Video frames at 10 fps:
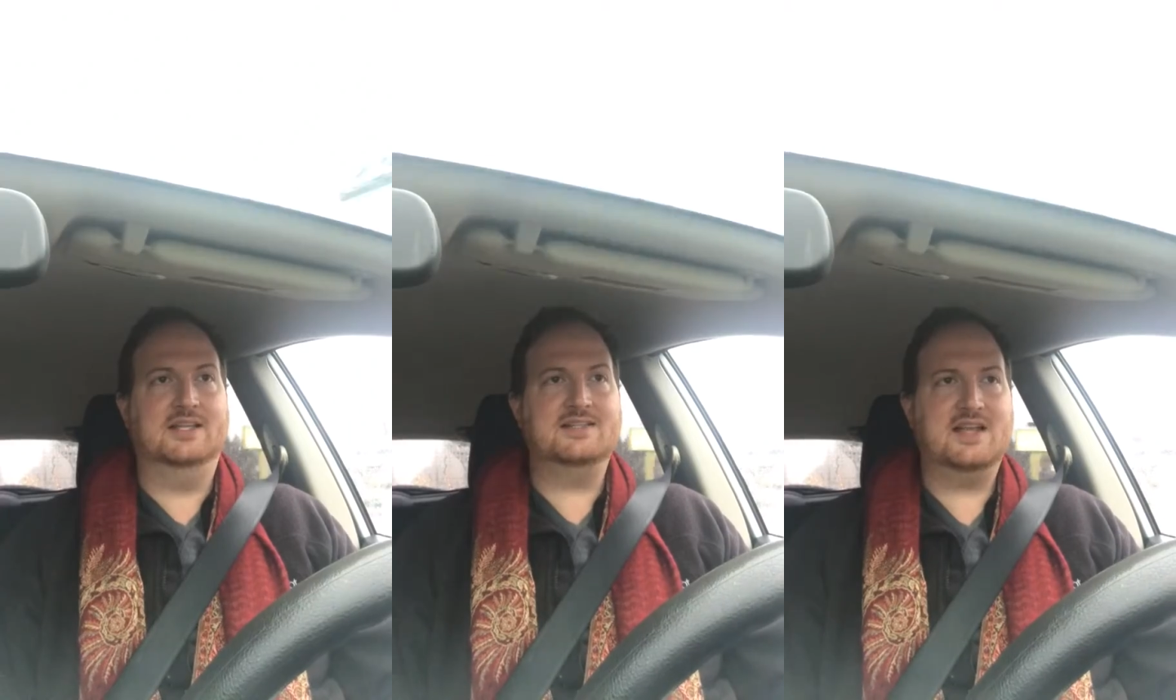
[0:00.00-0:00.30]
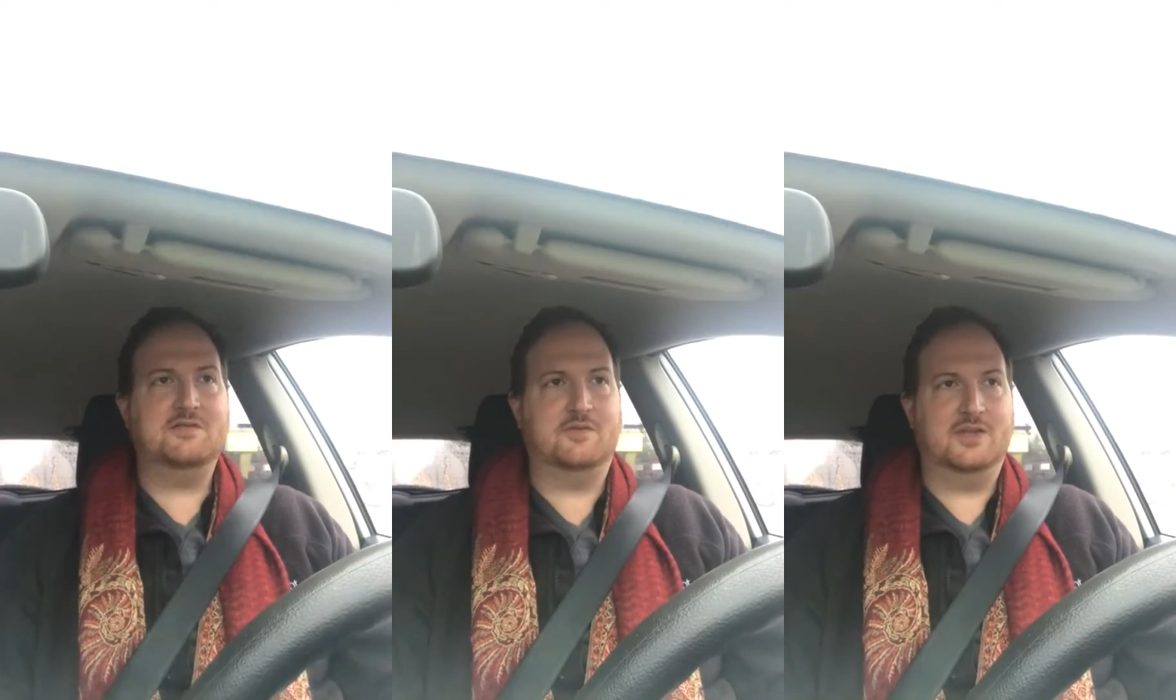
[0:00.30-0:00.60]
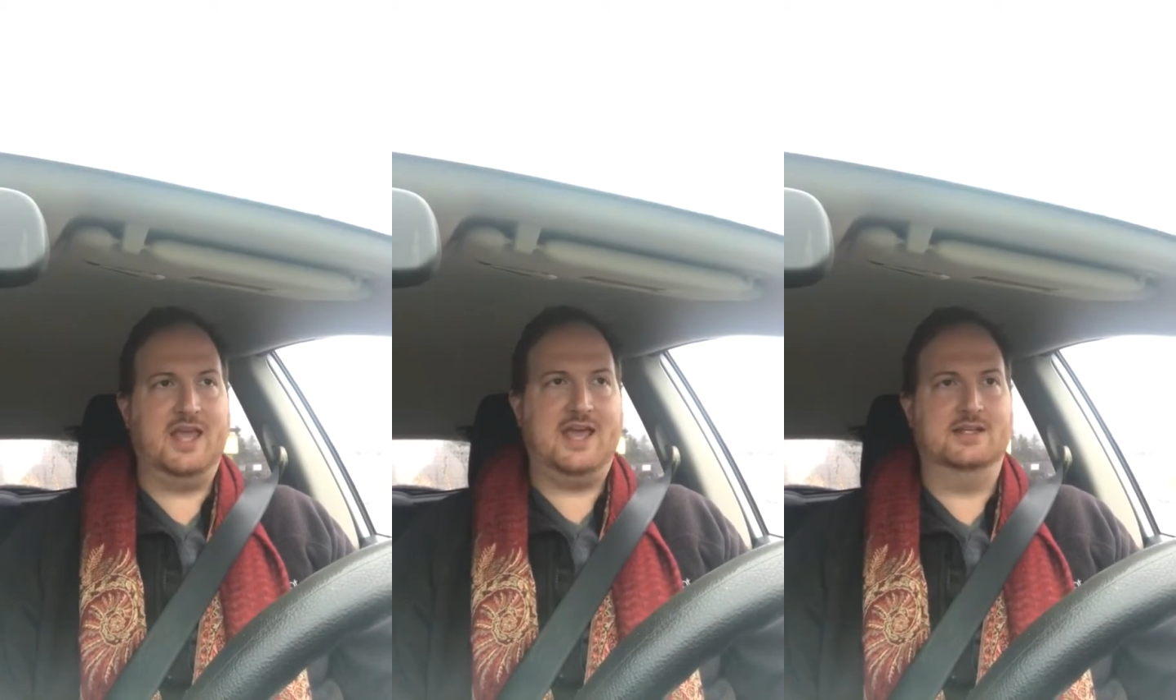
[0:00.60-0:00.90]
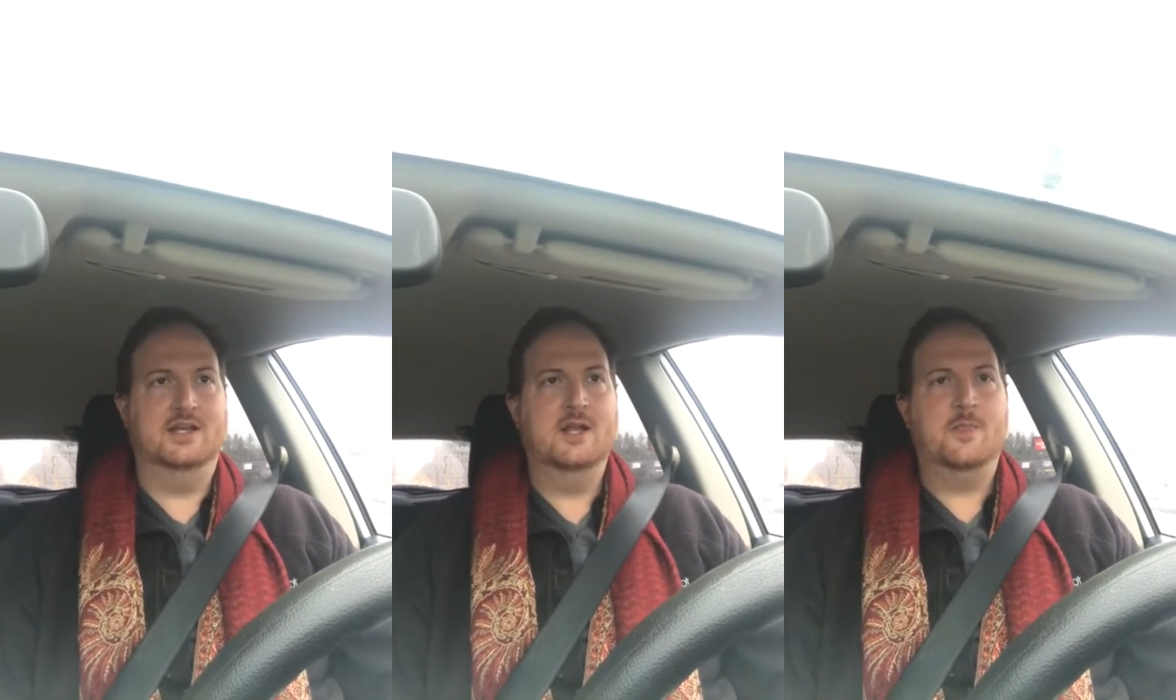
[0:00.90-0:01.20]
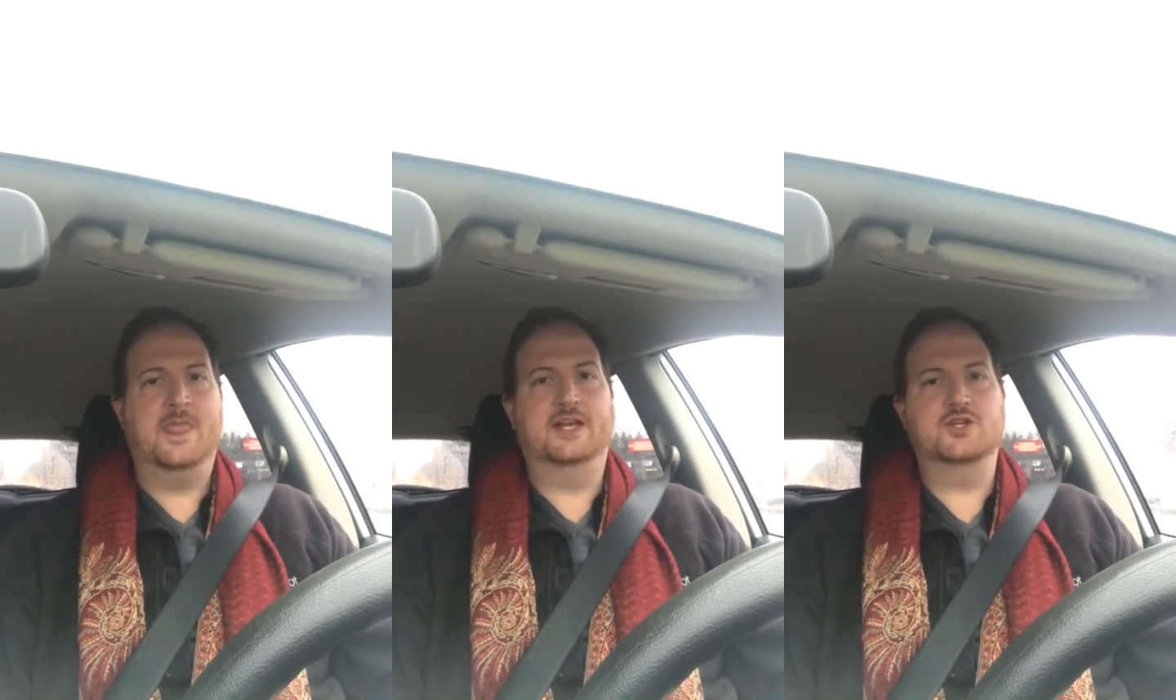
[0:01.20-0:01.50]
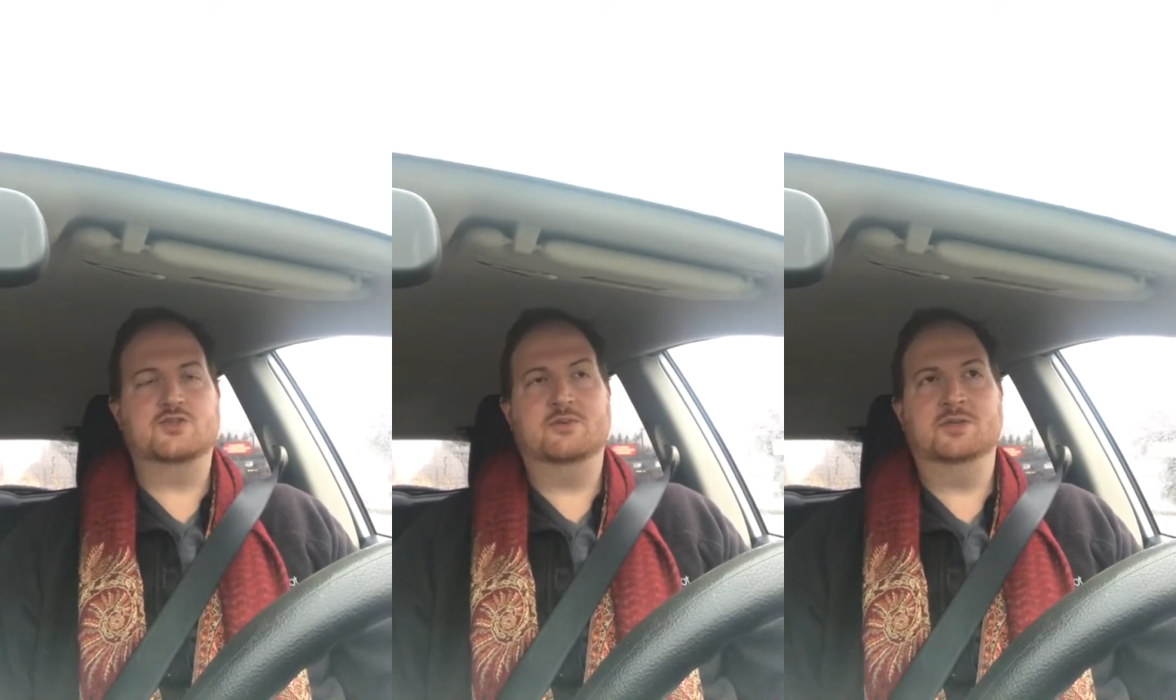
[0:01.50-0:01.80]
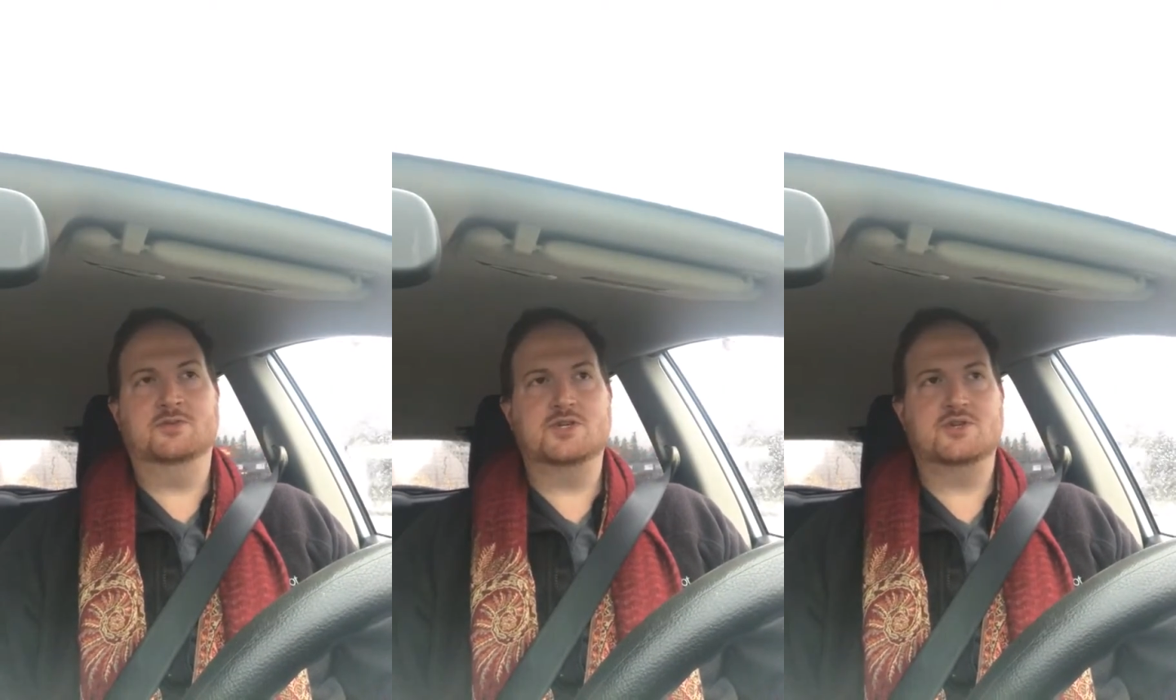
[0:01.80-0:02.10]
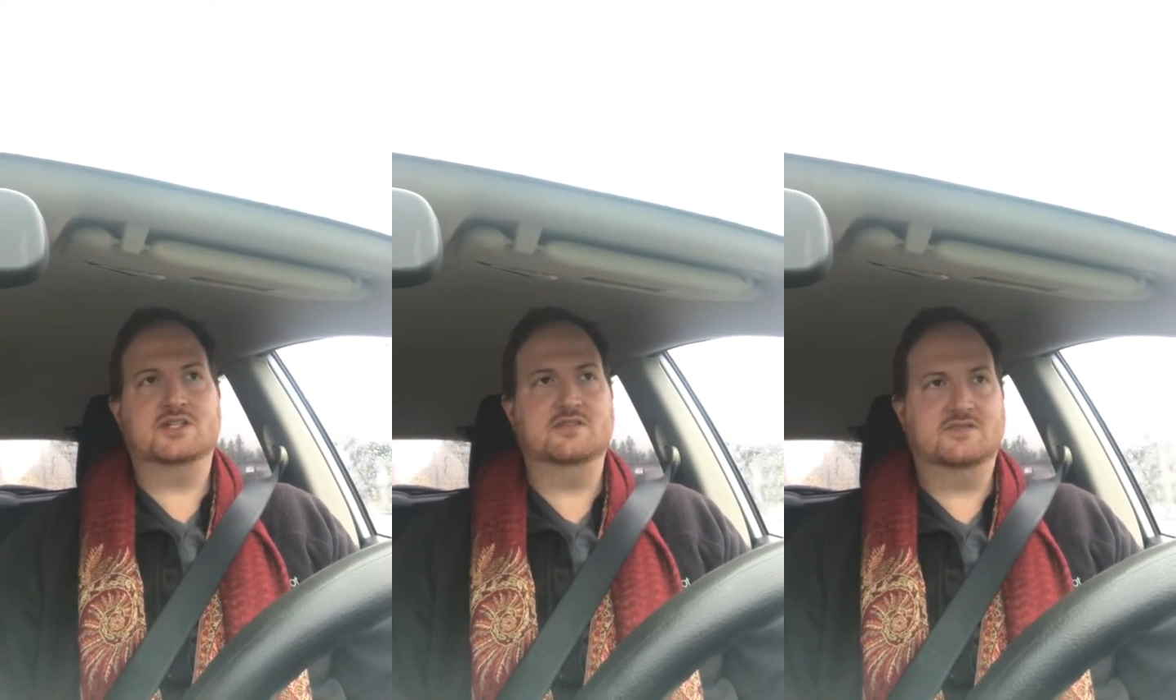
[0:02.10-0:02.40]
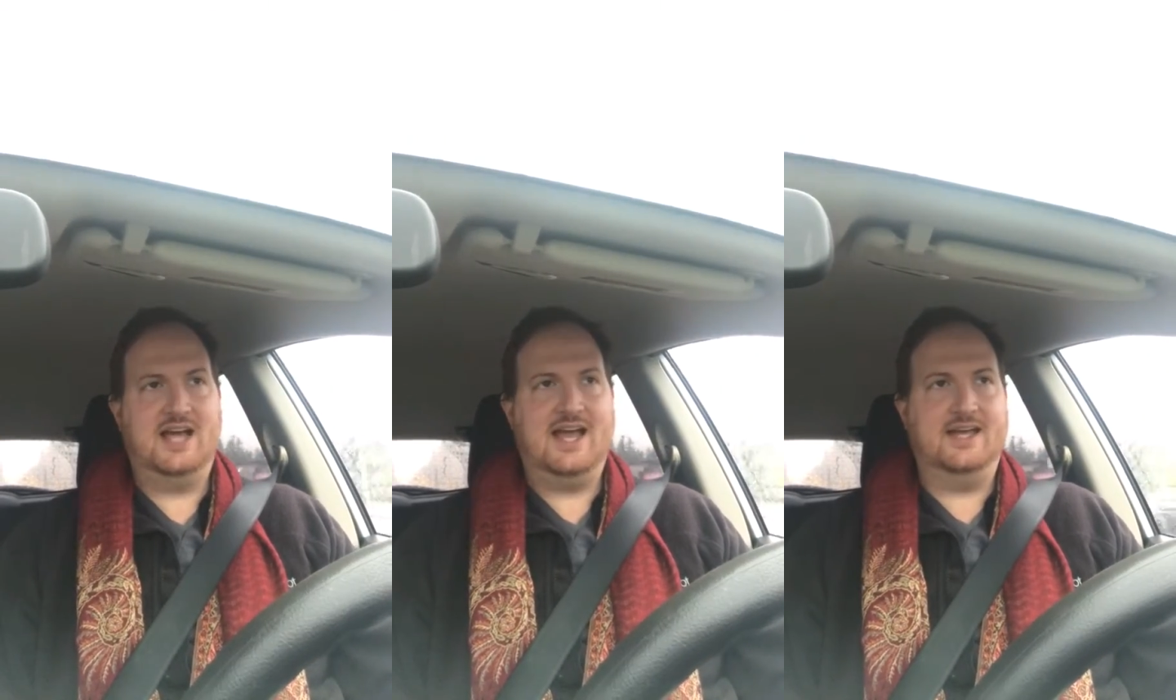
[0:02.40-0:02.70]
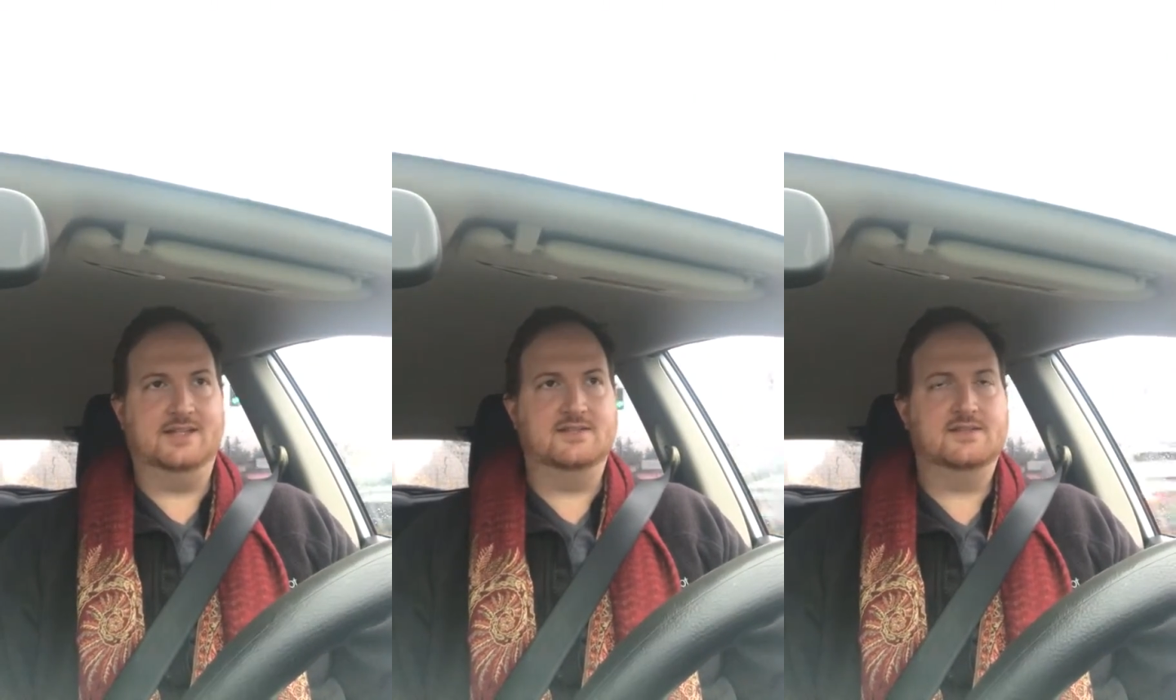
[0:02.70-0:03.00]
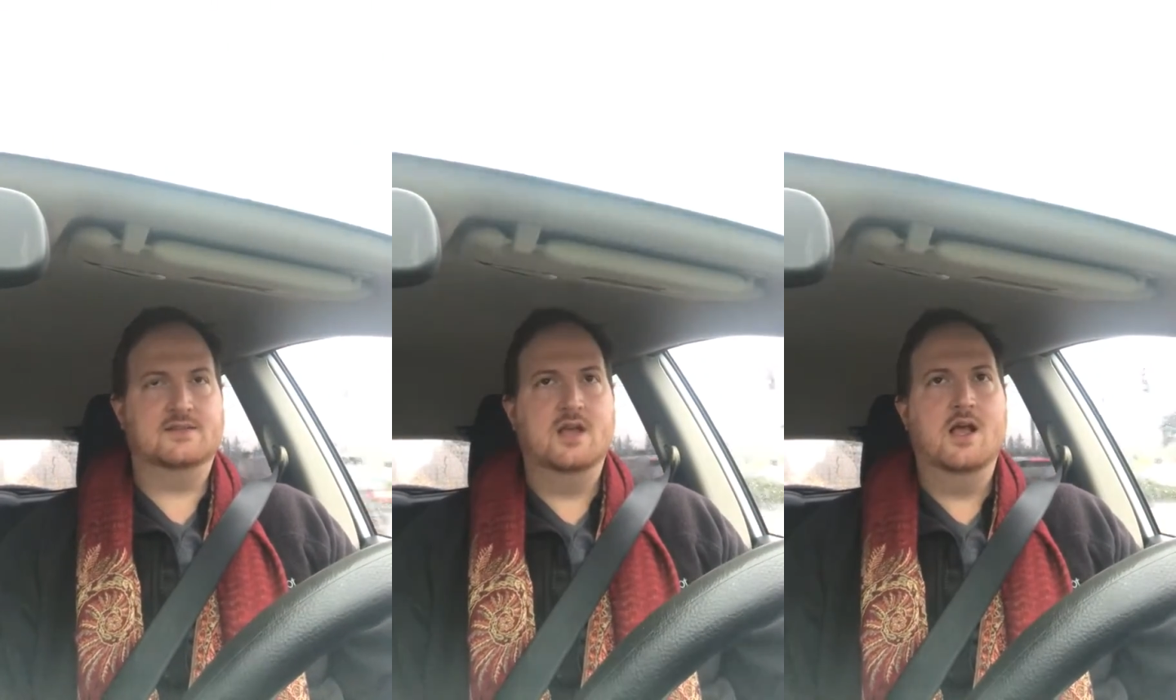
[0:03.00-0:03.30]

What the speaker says: Let's not forget that extremely restrictive diets